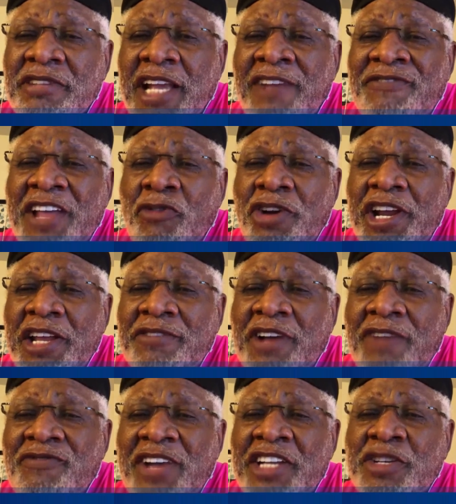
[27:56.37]
if they want to eat
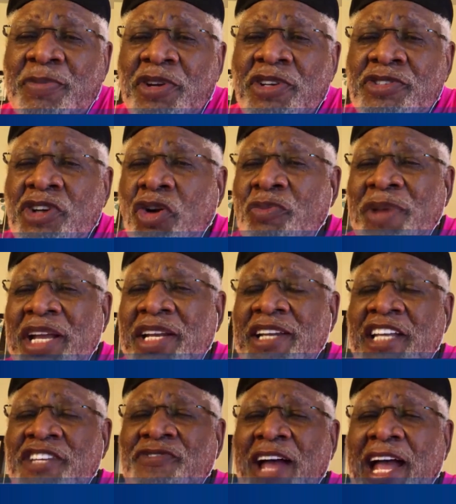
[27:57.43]
vegetables, no meat,
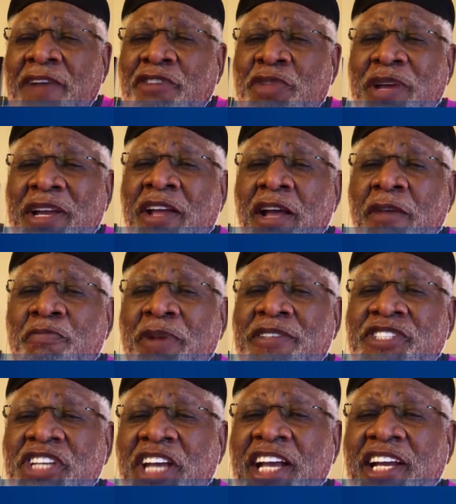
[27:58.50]
that's fine with me.
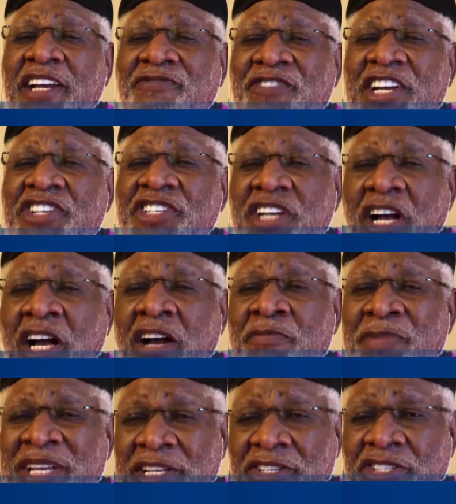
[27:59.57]
But chicken and fish are
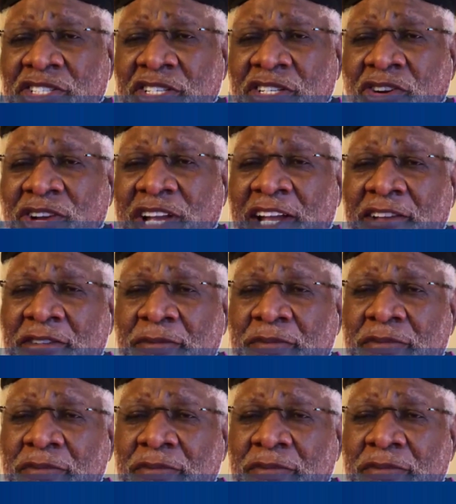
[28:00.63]
meats, okay?